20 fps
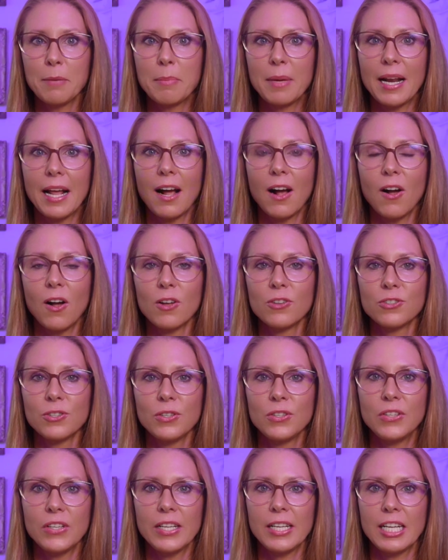but I
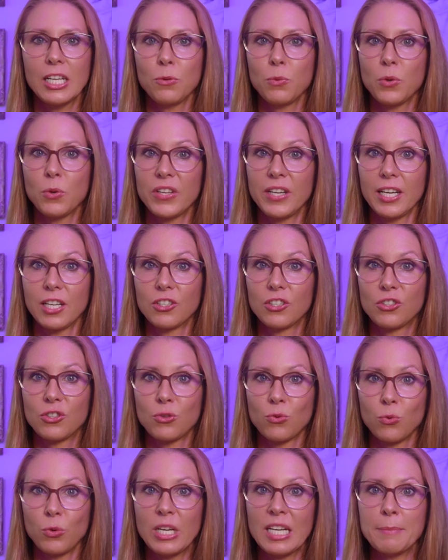also did it with an
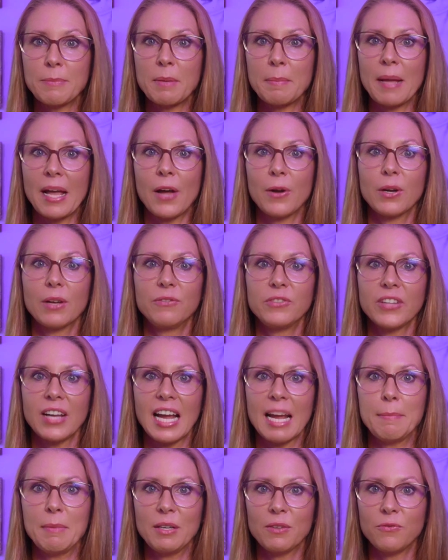extreme amount of
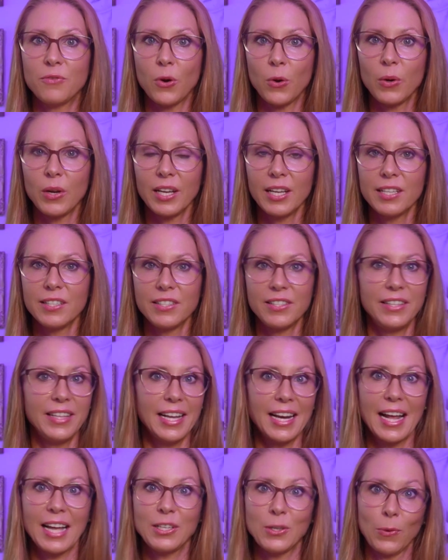time and focus
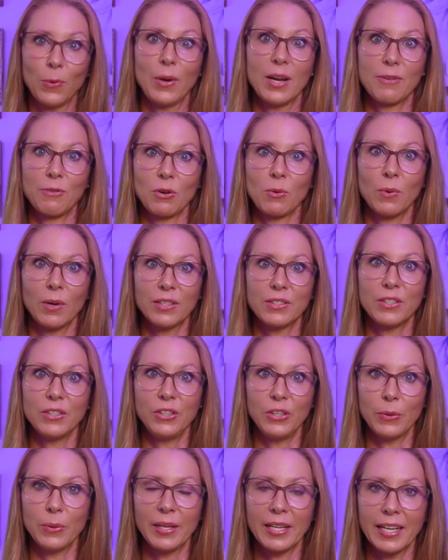that I don't ever want to
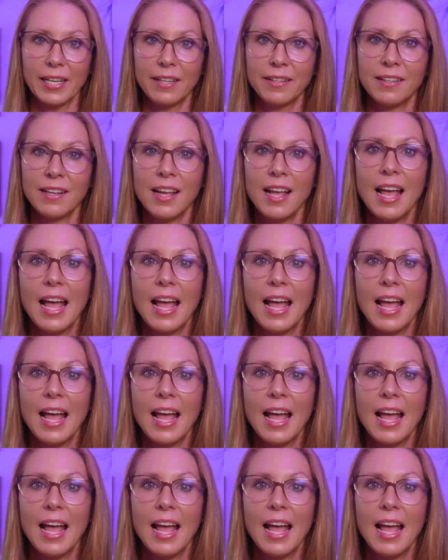do again.